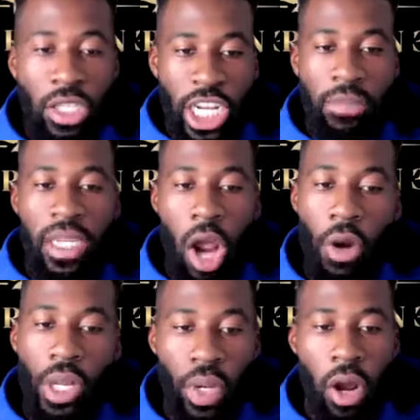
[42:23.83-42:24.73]
Jasmina
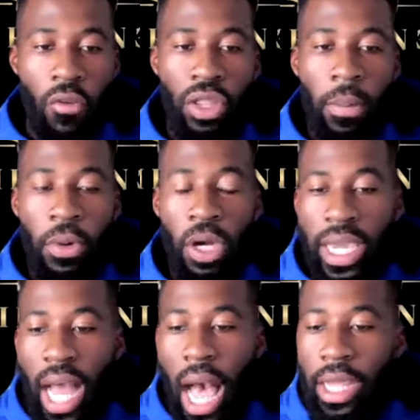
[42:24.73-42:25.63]
already went over the book
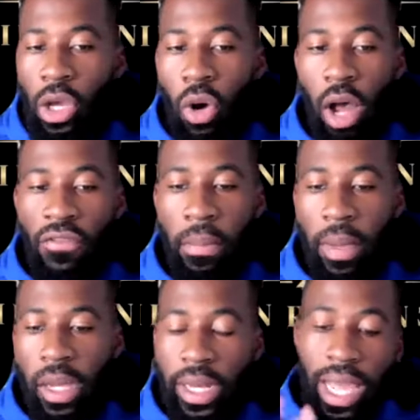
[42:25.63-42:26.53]
and audio of the month.